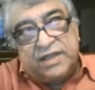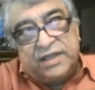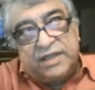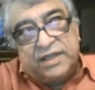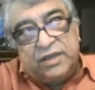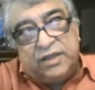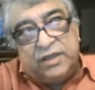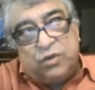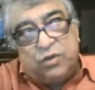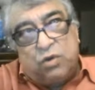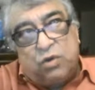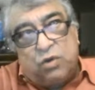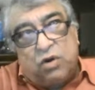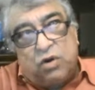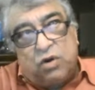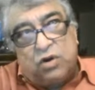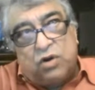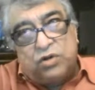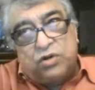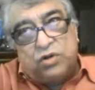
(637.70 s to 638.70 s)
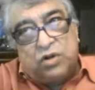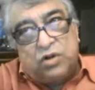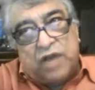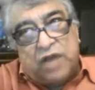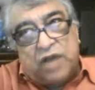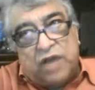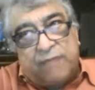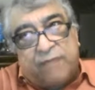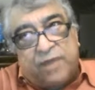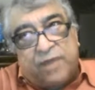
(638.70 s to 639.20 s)
you are
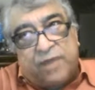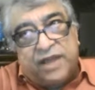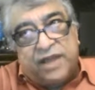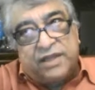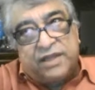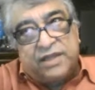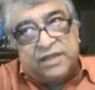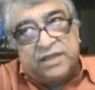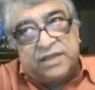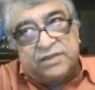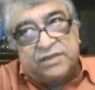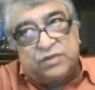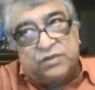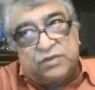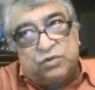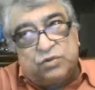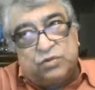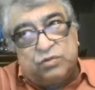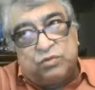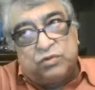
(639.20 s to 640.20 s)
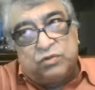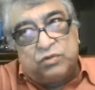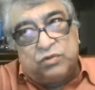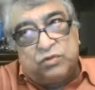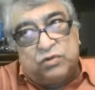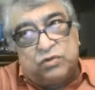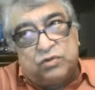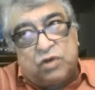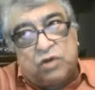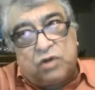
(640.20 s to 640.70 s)
applying this to
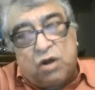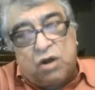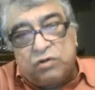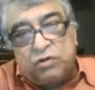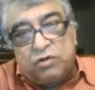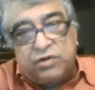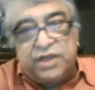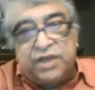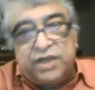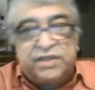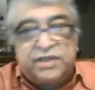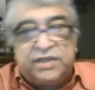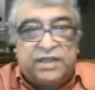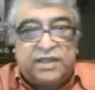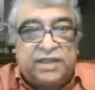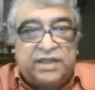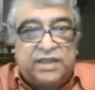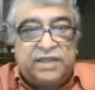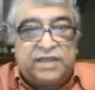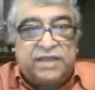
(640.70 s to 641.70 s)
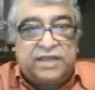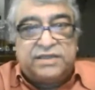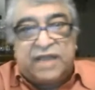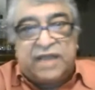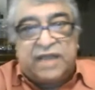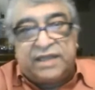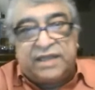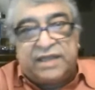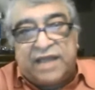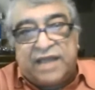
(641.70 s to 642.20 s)
concrete and this
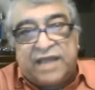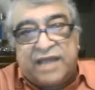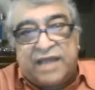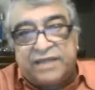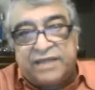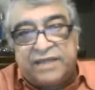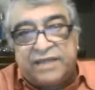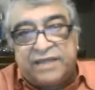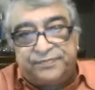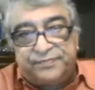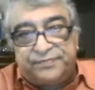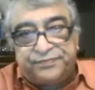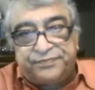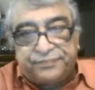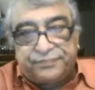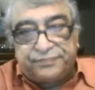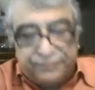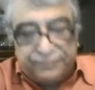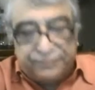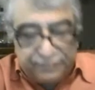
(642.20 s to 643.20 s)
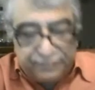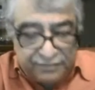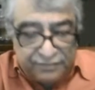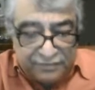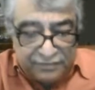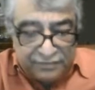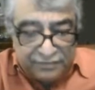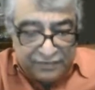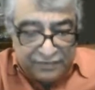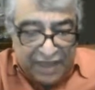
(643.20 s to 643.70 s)
and that.
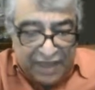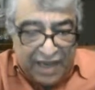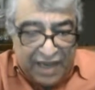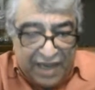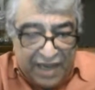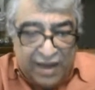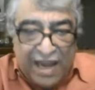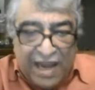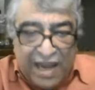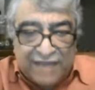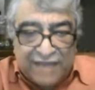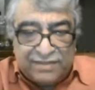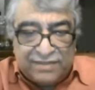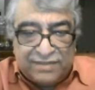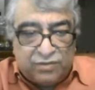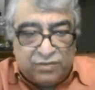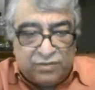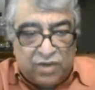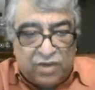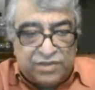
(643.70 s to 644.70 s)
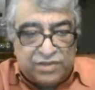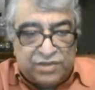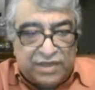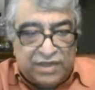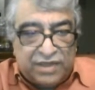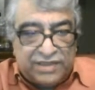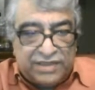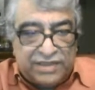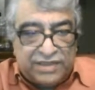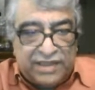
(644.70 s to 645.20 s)
And I asked him a question.
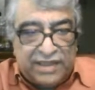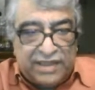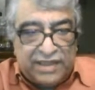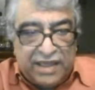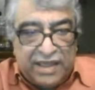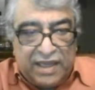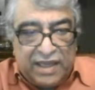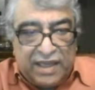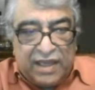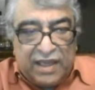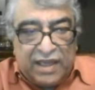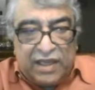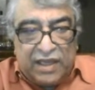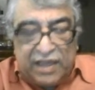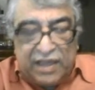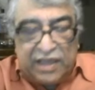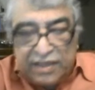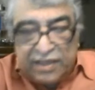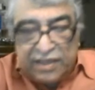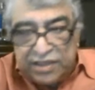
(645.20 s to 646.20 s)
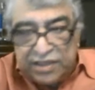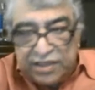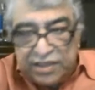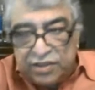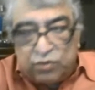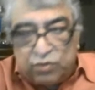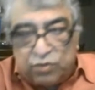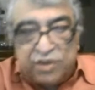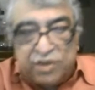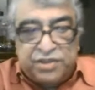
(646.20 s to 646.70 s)
I said, these
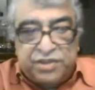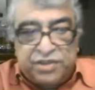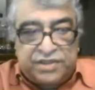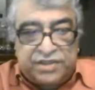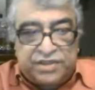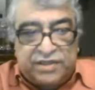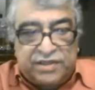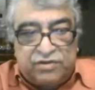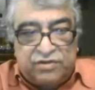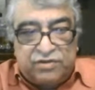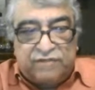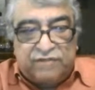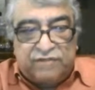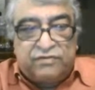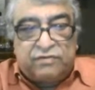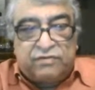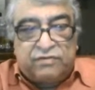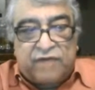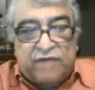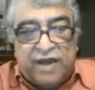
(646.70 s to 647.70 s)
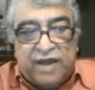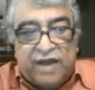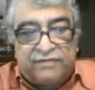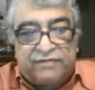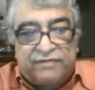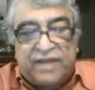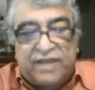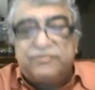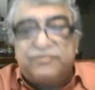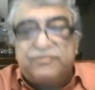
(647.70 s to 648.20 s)
equations that you have
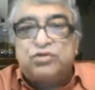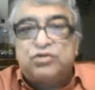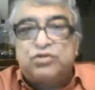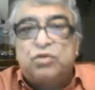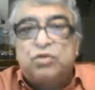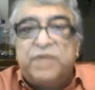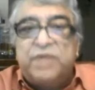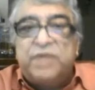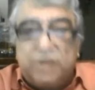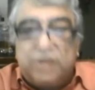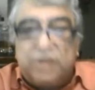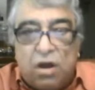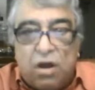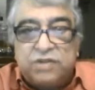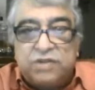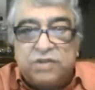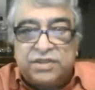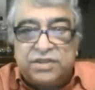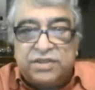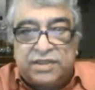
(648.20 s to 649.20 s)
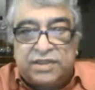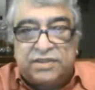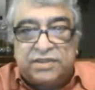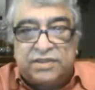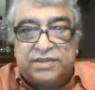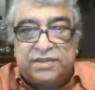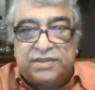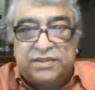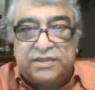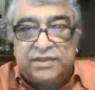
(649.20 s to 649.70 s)
derived, they have so many
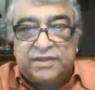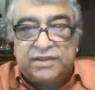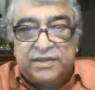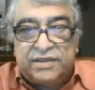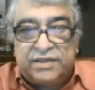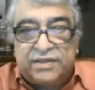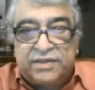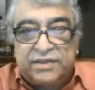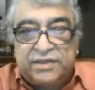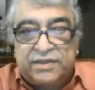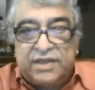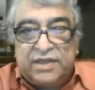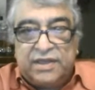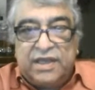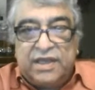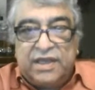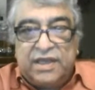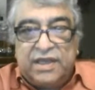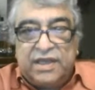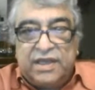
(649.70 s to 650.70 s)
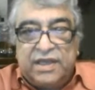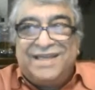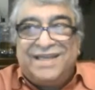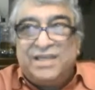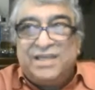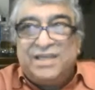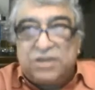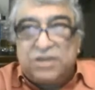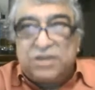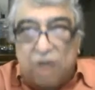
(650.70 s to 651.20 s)
constants.
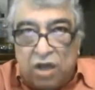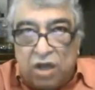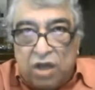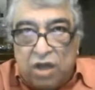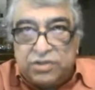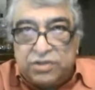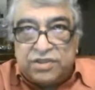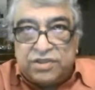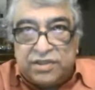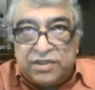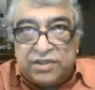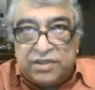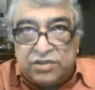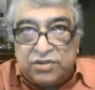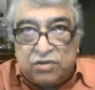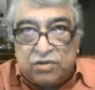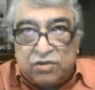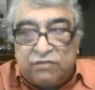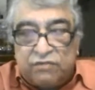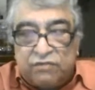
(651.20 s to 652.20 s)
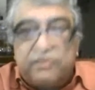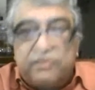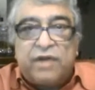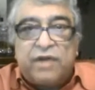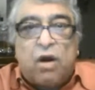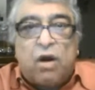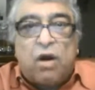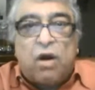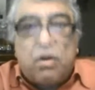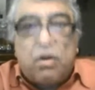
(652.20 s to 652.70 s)
These constants are
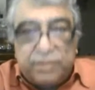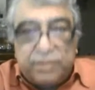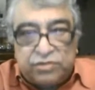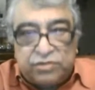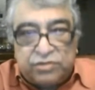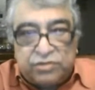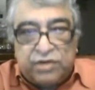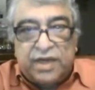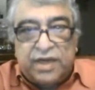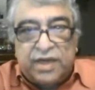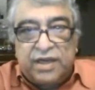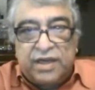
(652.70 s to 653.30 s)
very arbitrary.